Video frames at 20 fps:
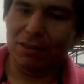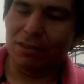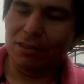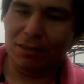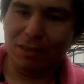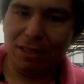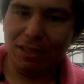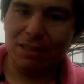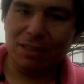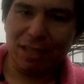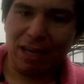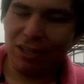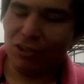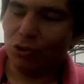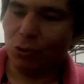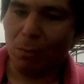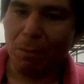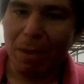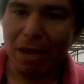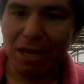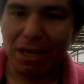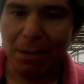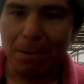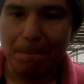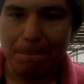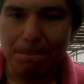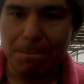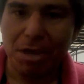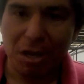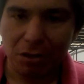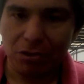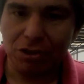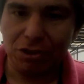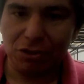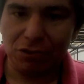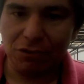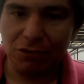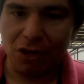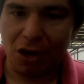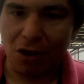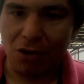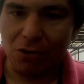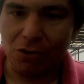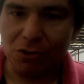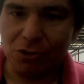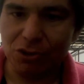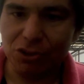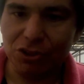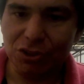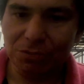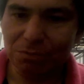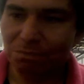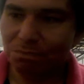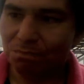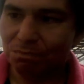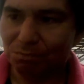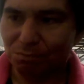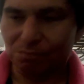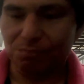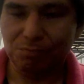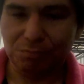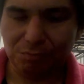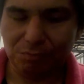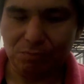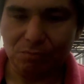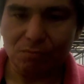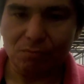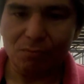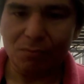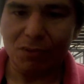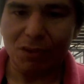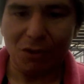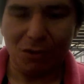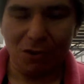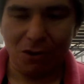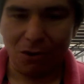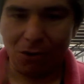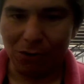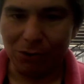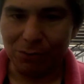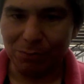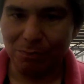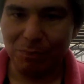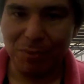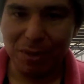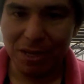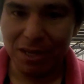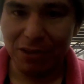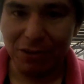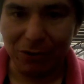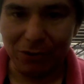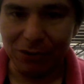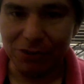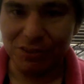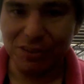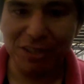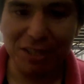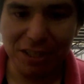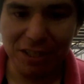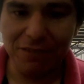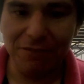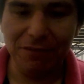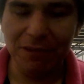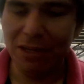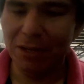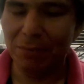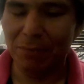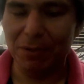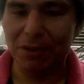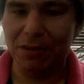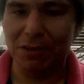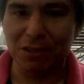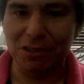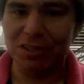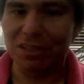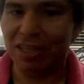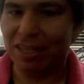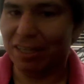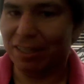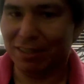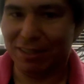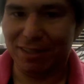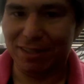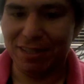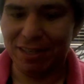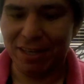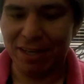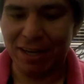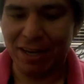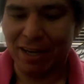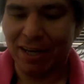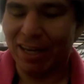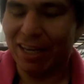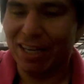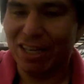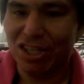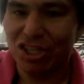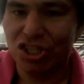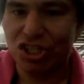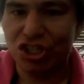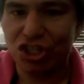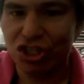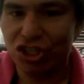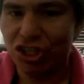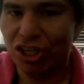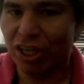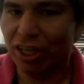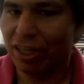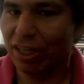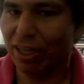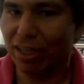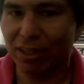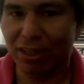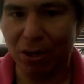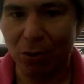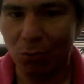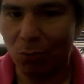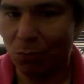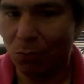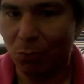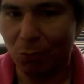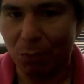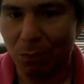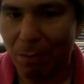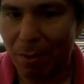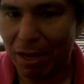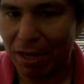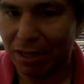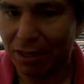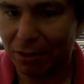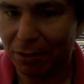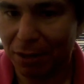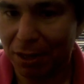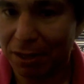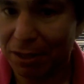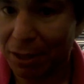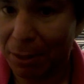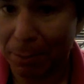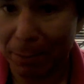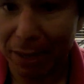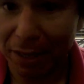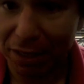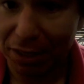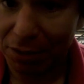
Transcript: these guys are making millions of dollars on being on TV because they gotta eat shit and they make